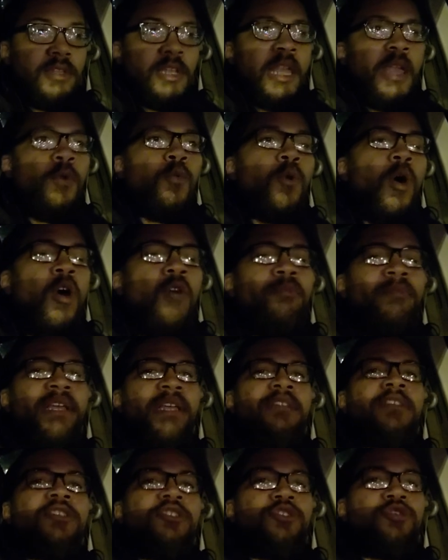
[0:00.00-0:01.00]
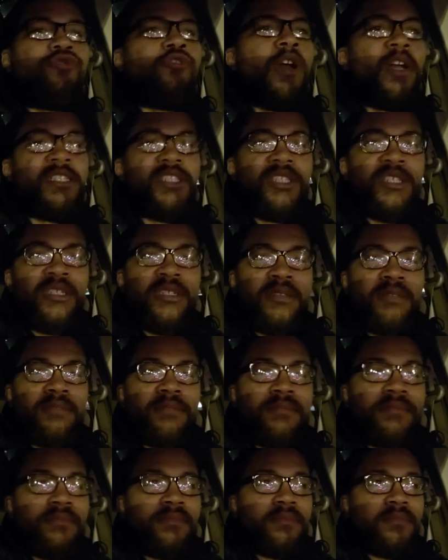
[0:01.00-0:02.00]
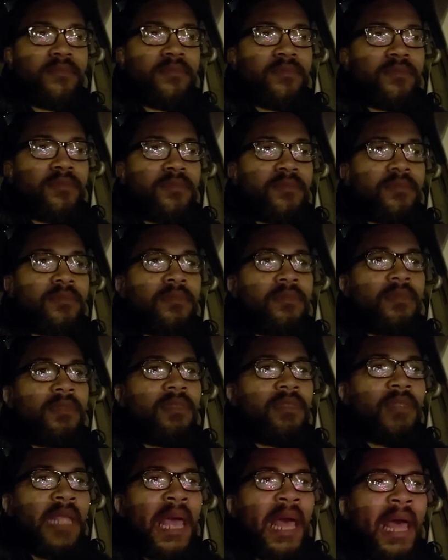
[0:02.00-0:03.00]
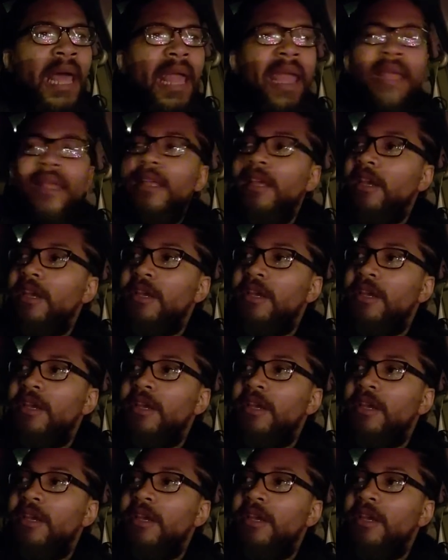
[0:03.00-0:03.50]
And woe means destruction. Alright?